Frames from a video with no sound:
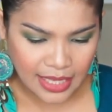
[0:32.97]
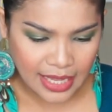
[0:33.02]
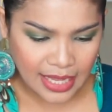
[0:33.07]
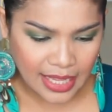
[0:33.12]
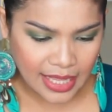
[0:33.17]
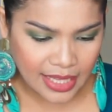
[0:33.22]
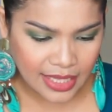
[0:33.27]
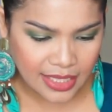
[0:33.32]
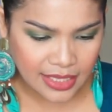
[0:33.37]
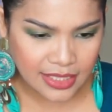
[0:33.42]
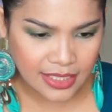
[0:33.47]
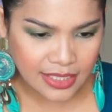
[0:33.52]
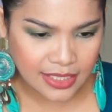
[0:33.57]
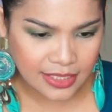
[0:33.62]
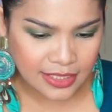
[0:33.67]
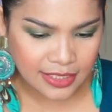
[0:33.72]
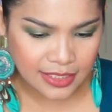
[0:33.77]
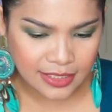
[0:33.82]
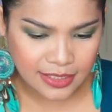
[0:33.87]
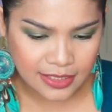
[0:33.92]
And
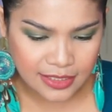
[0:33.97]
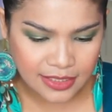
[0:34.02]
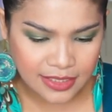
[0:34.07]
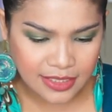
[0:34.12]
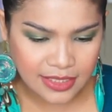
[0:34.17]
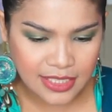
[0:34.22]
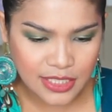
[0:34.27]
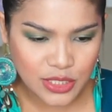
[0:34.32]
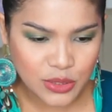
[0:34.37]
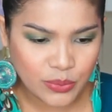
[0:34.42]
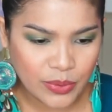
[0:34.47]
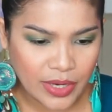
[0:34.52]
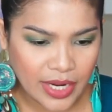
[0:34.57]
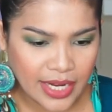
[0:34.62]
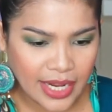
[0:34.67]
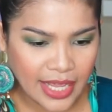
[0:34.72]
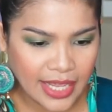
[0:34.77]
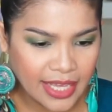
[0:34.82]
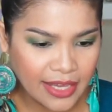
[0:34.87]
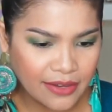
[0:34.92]
this one
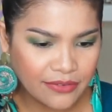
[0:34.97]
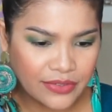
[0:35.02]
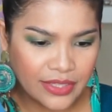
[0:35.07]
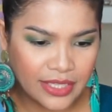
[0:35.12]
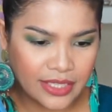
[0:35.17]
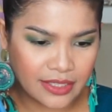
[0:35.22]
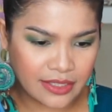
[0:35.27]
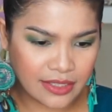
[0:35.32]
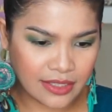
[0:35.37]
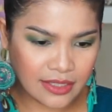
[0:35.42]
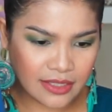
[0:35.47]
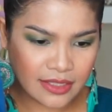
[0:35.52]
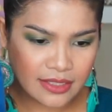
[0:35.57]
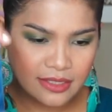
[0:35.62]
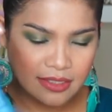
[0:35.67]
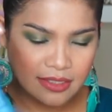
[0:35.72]
I have here,